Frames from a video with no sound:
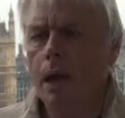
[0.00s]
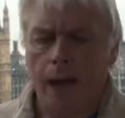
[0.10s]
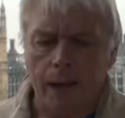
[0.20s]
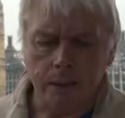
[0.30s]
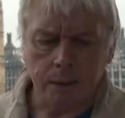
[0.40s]

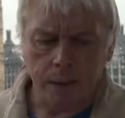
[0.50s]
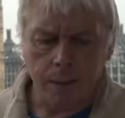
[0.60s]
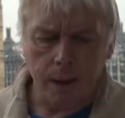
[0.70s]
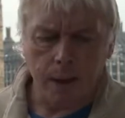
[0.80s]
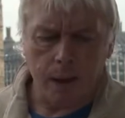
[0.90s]
And
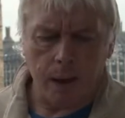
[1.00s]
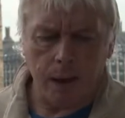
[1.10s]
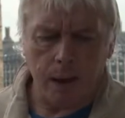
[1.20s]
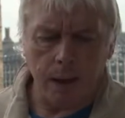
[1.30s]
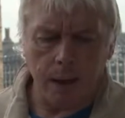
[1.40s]

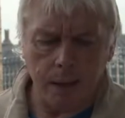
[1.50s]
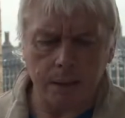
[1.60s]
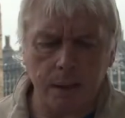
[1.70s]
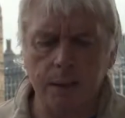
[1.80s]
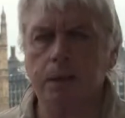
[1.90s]

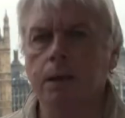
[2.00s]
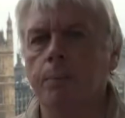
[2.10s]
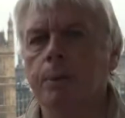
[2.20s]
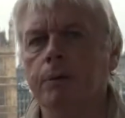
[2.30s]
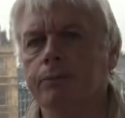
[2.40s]
here's a
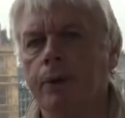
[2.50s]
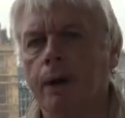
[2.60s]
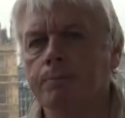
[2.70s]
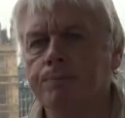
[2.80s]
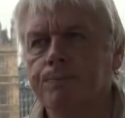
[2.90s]
couple
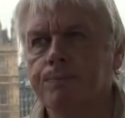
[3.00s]
of